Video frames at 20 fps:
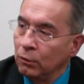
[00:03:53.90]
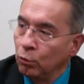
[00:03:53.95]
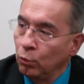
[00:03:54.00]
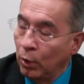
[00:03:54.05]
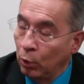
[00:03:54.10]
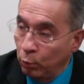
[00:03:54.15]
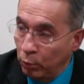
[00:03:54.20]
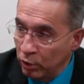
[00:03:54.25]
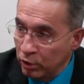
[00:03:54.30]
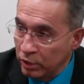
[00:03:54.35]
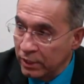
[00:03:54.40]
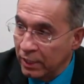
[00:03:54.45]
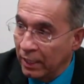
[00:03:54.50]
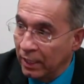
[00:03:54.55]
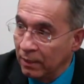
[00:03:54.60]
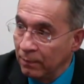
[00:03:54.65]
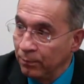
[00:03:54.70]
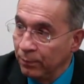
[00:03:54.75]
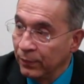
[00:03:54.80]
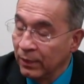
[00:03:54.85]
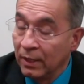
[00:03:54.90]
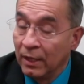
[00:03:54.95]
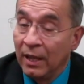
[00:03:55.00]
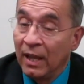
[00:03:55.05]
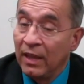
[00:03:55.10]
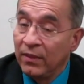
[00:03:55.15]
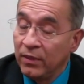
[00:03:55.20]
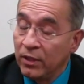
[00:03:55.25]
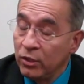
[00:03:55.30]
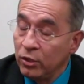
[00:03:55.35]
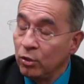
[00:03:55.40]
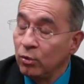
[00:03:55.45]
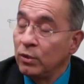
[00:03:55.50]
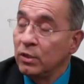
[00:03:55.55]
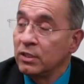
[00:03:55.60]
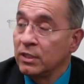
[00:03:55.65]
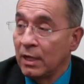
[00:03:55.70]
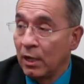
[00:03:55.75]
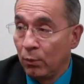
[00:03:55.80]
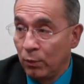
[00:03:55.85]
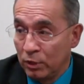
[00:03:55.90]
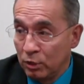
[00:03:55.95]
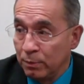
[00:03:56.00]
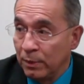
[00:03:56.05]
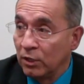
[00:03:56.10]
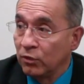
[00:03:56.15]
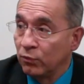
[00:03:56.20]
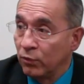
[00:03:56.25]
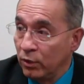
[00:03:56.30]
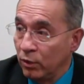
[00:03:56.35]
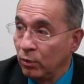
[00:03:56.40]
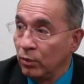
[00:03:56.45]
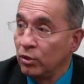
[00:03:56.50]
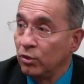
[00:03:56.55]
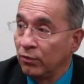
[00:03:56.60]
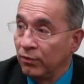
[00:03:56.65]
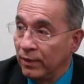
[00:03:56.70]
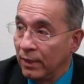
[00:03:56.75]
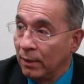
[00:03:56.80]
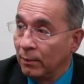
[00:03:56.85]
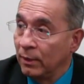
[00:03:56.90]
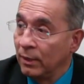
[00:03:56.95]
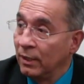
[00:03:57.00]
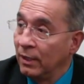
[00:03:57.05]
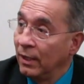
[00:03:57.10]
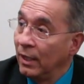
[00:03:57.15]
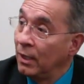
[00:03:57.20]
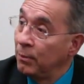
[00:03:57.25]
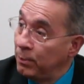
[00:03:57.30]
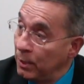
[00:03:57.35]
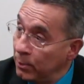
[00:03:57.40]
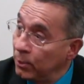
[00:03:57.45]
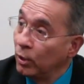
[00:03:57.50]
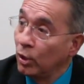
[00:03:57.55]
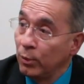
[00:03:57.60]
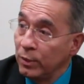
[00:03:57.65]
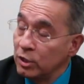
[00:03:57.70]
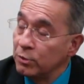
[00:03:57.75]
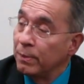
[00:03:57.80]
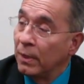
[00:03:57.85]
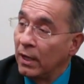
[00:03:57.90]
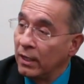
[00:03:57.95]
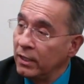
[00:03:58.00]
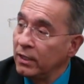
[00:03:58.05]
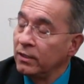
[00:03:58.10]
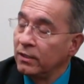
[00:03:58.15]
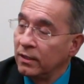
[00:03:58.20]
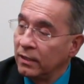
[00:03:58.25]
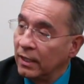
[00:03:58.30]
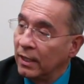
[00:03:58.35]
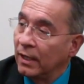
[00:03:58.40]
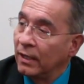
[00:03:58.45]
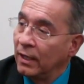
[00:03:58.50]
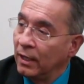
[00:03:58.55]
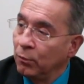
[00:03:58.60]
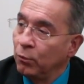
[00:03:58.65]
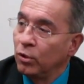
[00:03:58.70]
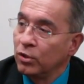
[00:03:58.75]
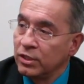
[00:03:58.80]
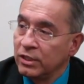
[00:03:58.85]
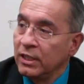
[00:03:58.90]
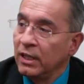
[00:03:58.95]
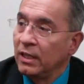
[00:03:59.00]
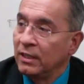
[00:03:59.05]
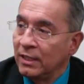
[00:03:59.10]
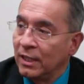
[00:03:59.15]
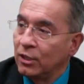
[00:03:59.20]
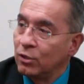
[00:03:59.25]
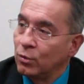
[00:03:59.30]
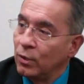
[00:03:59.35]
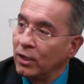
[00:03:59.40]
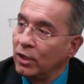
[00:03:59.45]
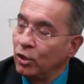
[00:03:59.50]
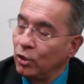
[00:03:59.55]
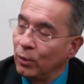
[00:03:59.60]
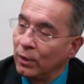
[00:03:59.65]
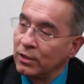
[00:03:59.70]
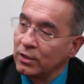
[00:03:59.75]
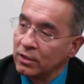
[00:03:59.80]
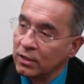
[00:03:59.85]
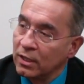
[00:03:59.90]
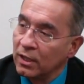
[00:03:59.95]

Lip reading: what we're saying, and then you decide what's best for you and your family. And people are responding to that, and we're seeing that trend in Nueces